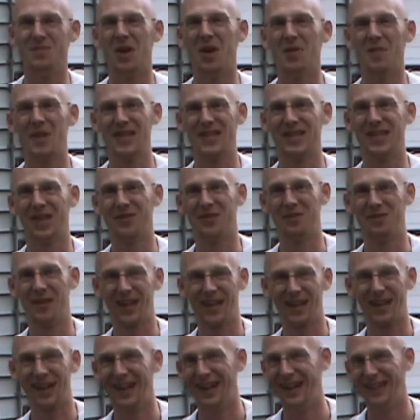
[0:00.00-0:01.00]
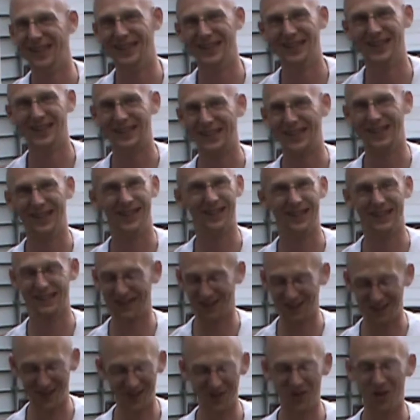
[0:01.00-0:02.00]
all my stuff in my car, so it's
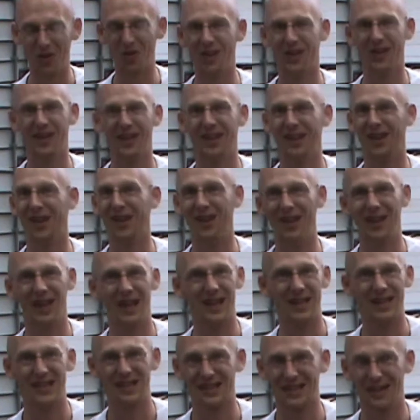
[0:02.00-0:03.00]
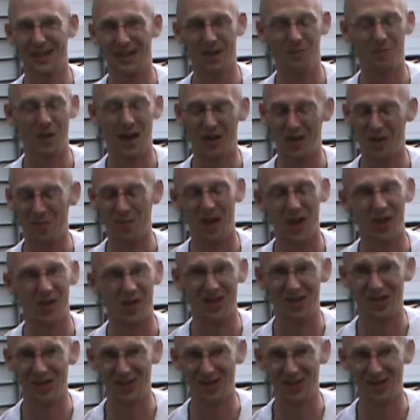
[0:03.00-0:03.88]
already loaded, it all has battery power, it's